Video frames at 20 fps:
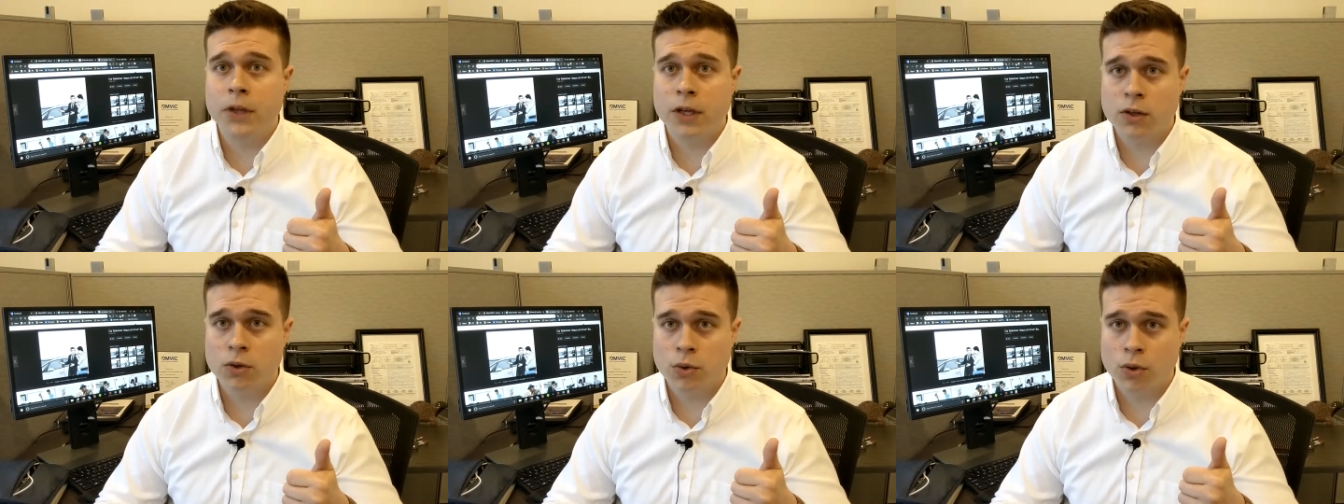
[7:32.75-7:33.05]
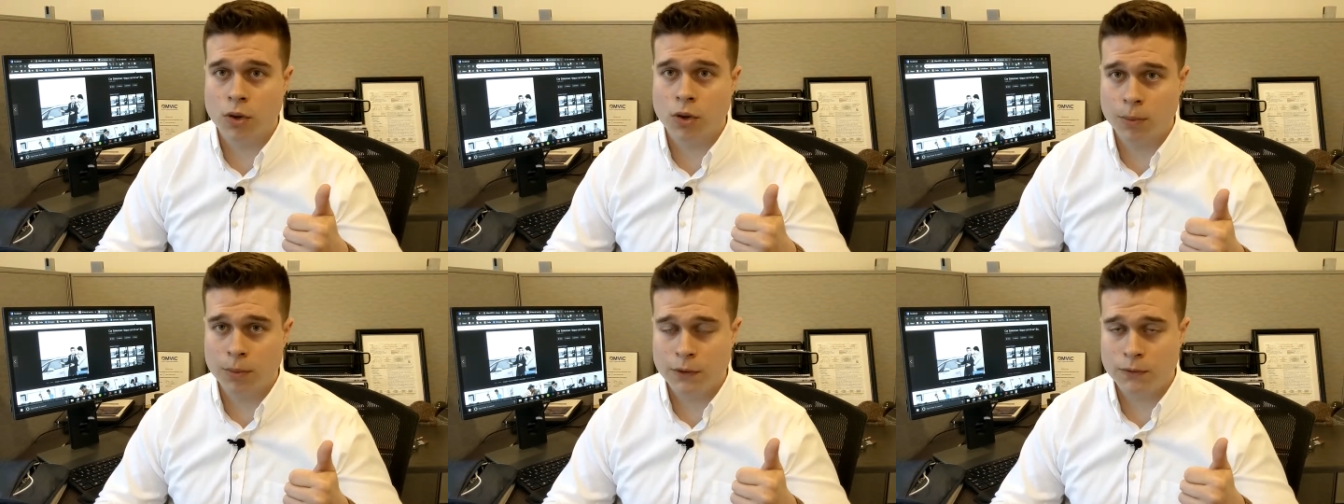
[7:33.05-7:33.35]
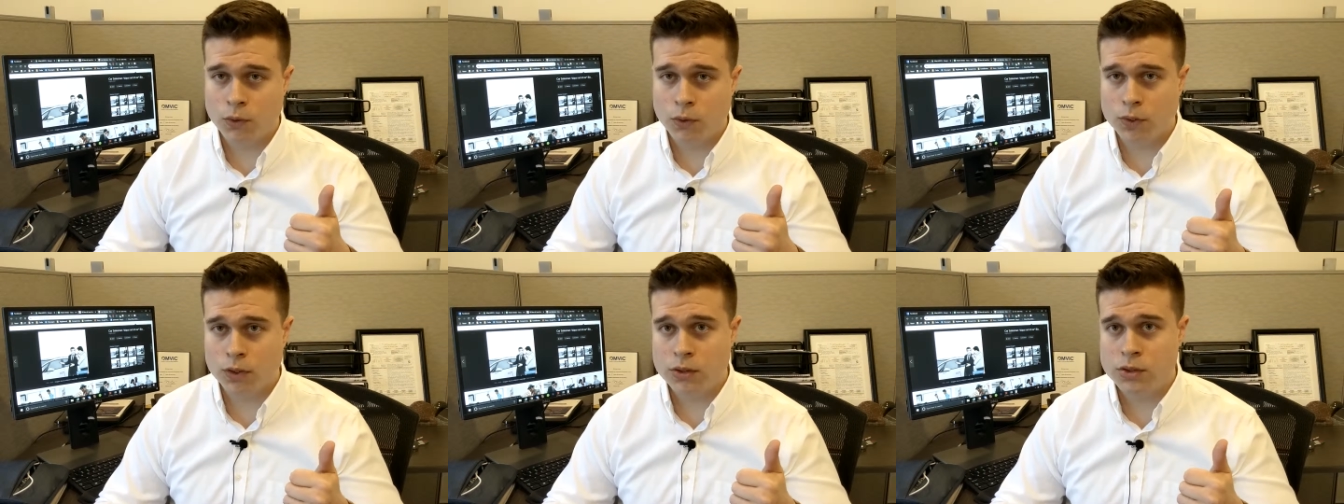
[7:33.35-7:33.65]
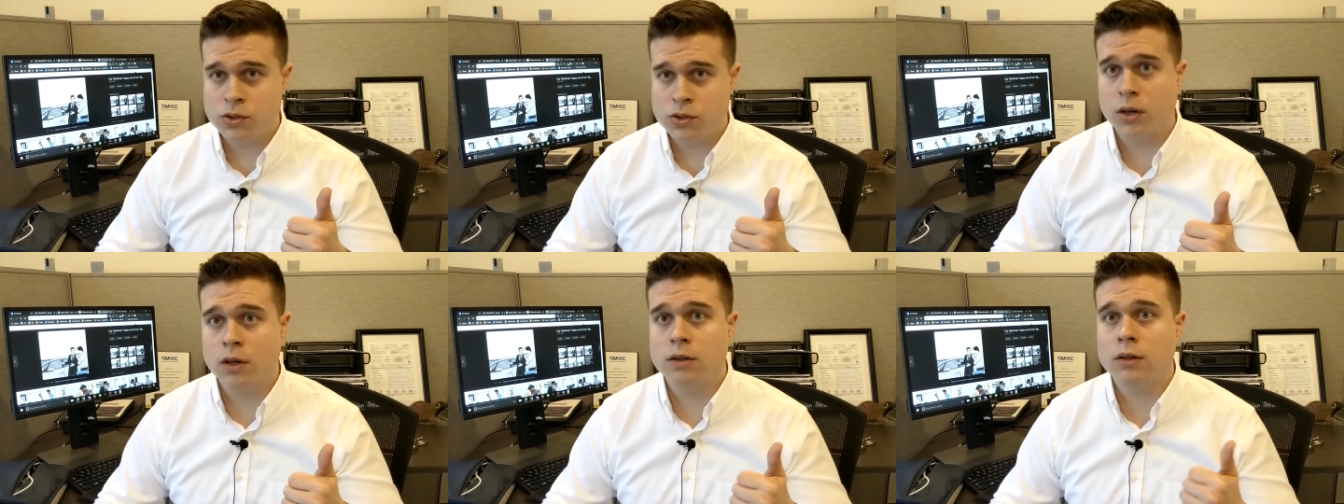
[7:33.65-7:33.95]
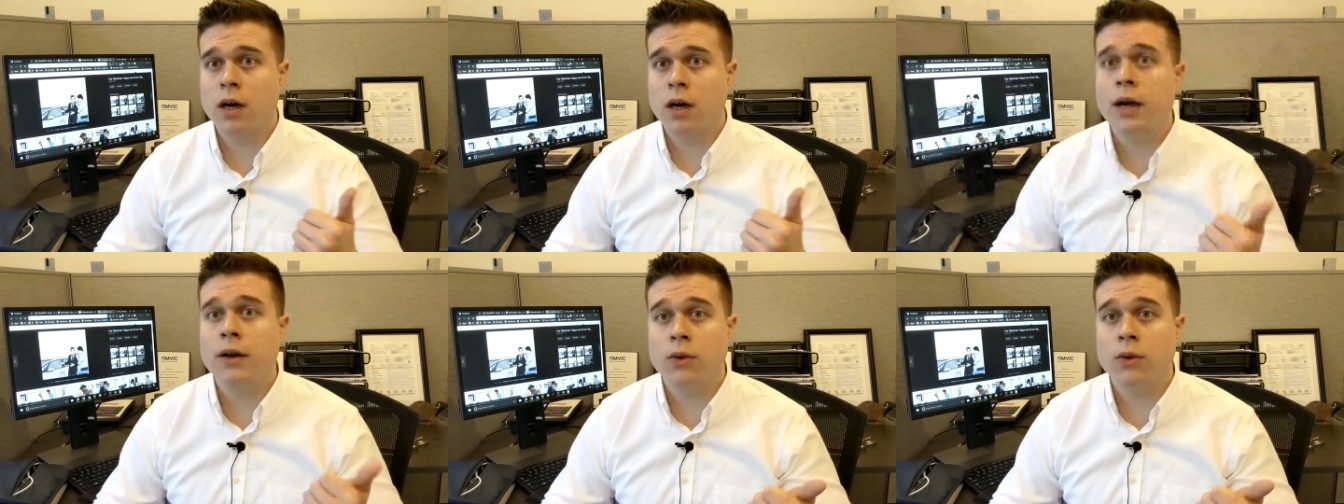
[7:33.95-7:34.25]
that you were hoping for that you saw
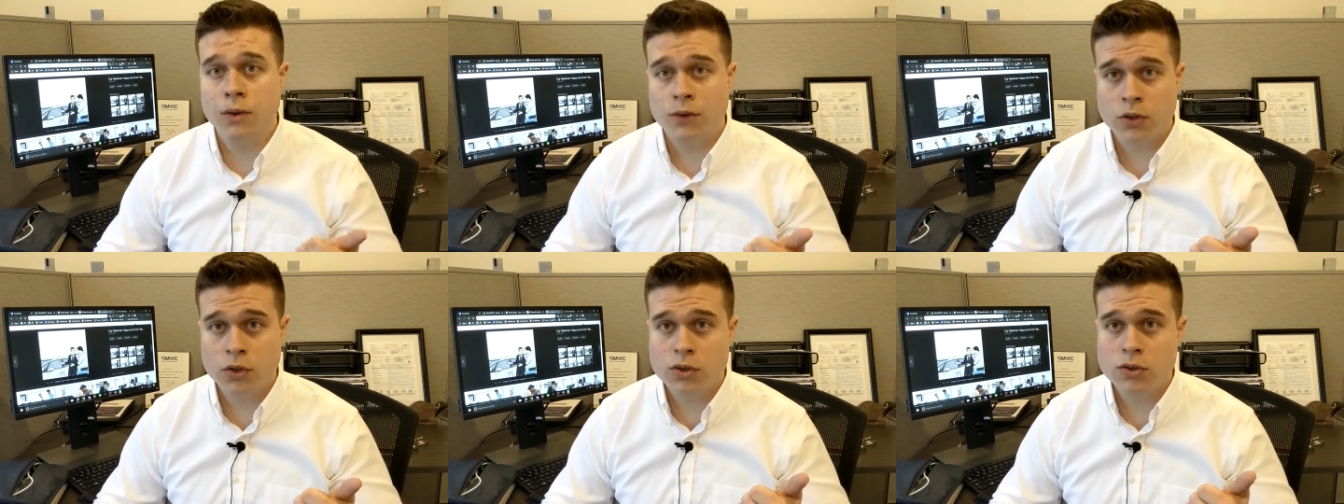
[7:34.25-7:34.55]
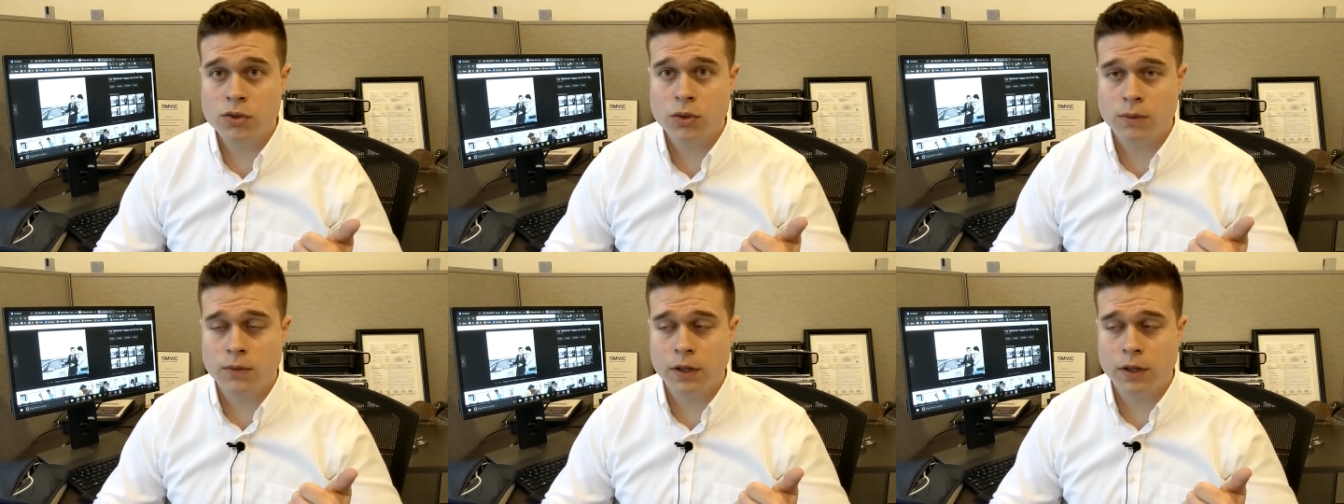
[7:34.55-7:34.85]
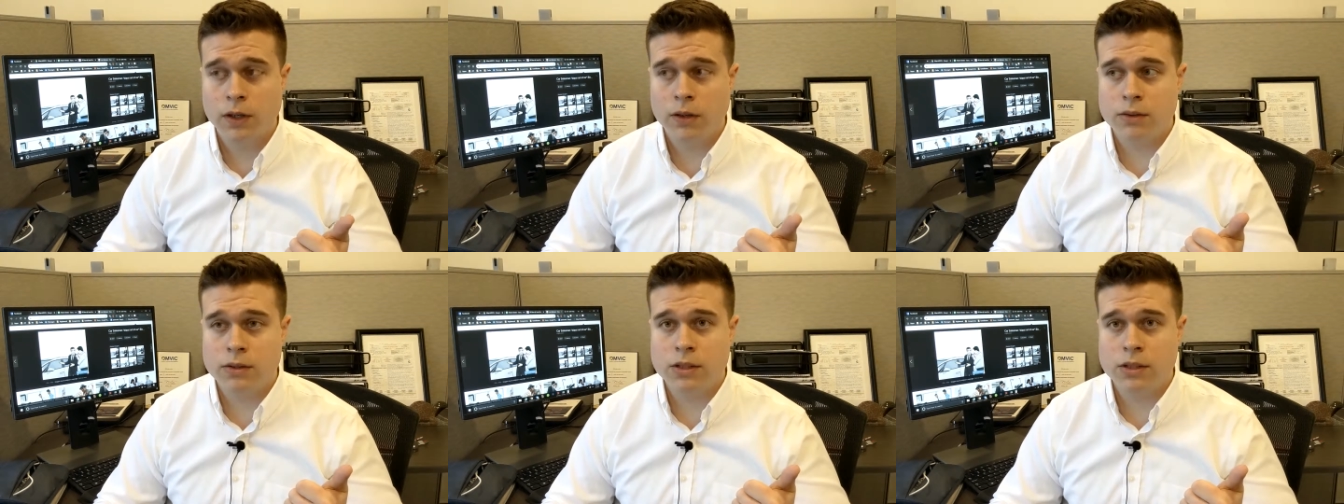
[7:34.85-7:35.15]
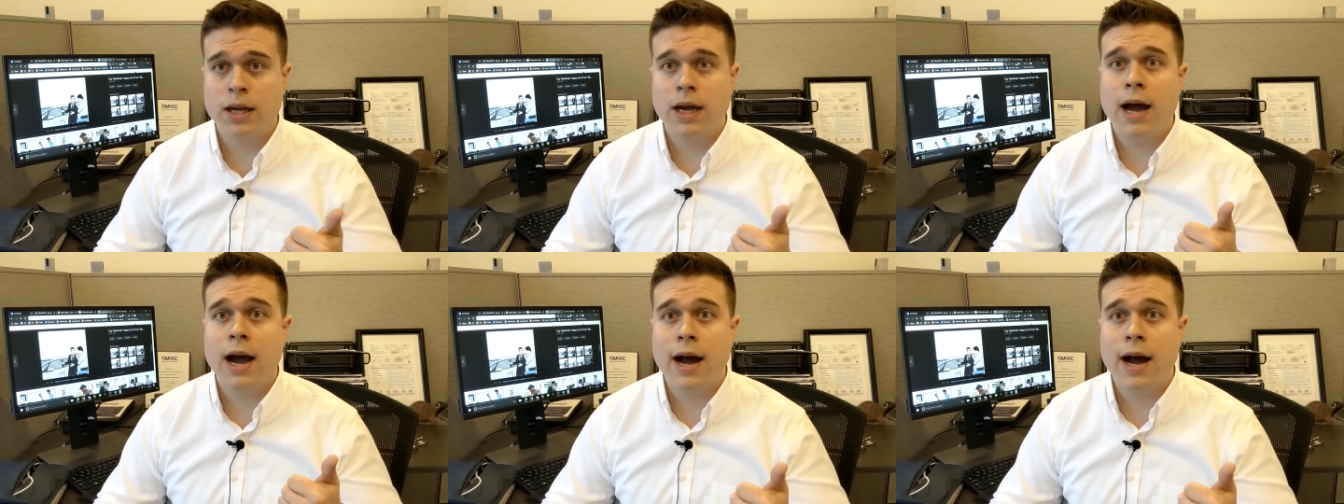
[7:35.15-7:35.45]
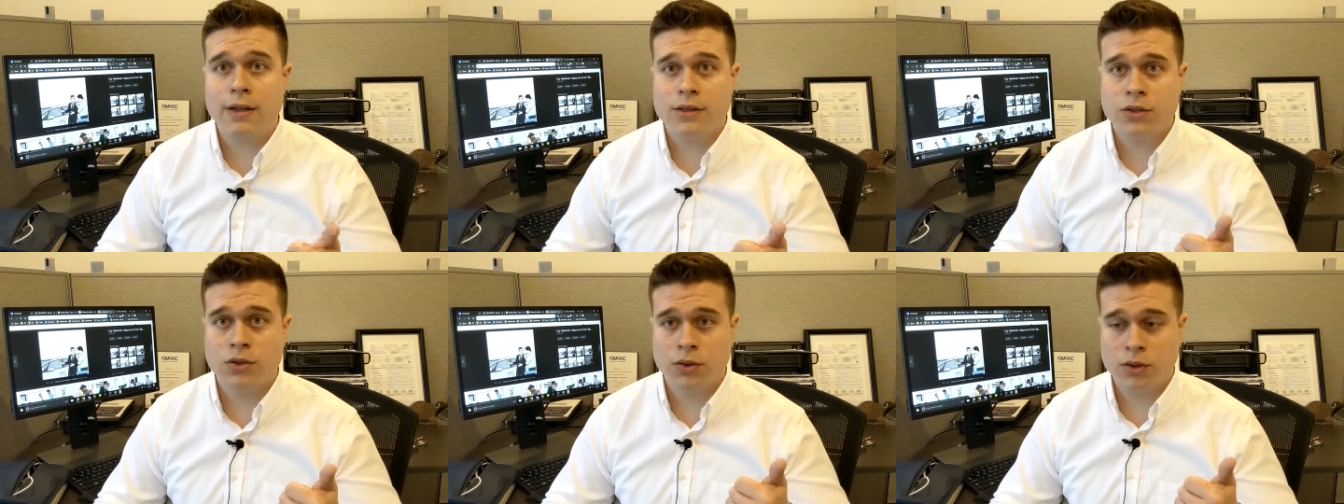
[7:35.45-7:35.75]
online or on the YouTube videos?
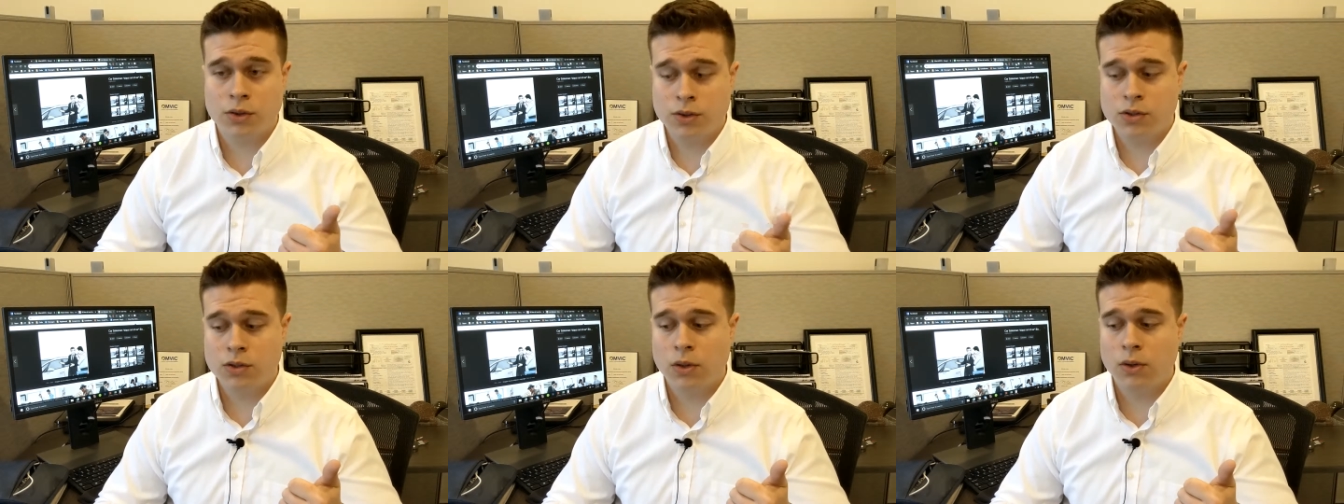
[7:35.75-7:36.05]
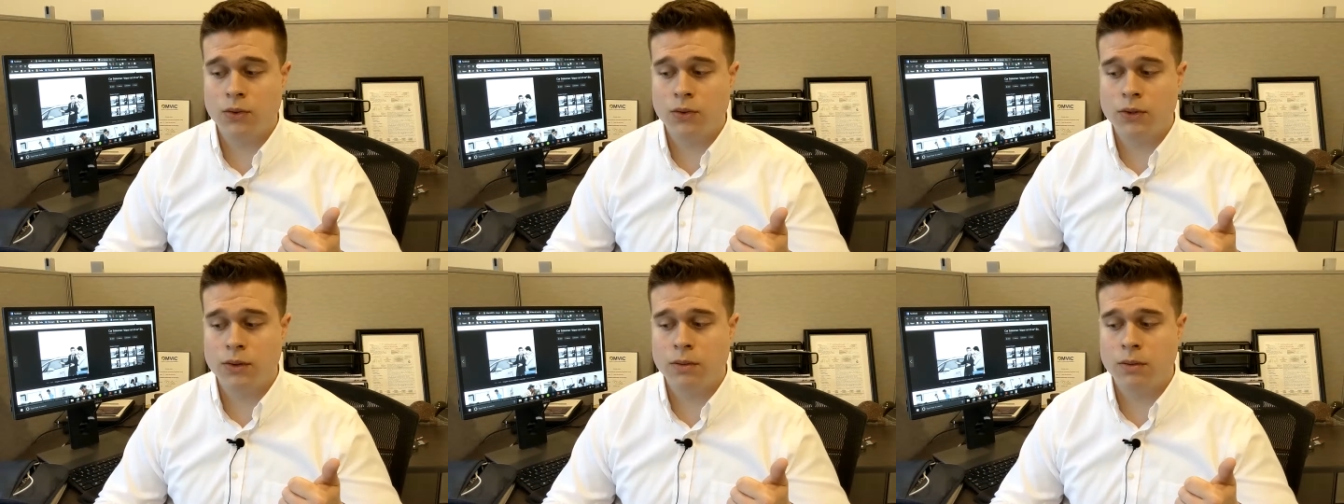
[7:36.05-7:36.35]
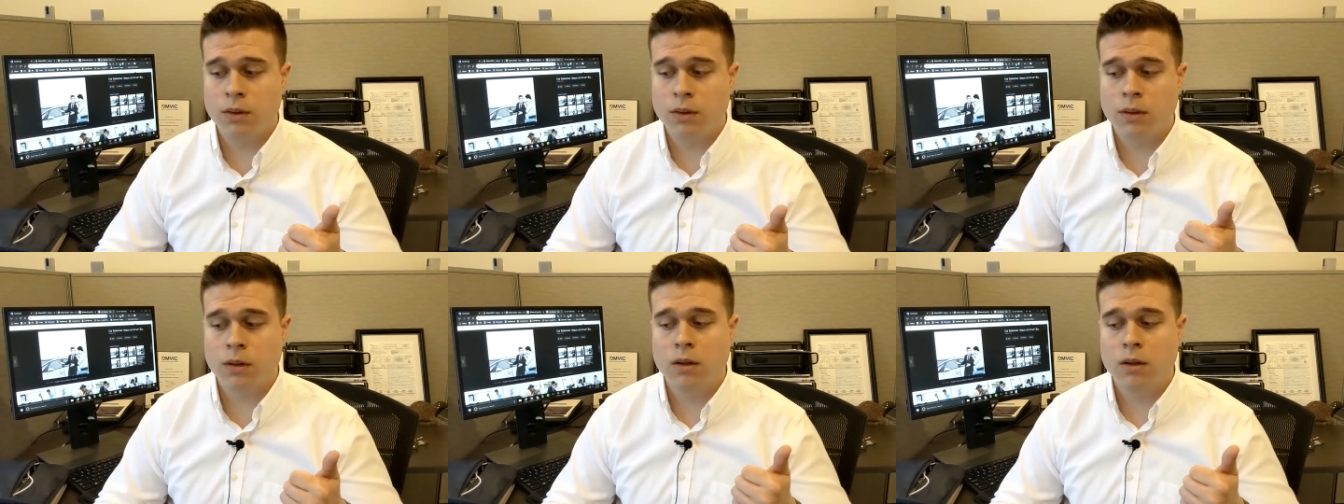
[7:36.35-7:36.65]
Ask your consultant.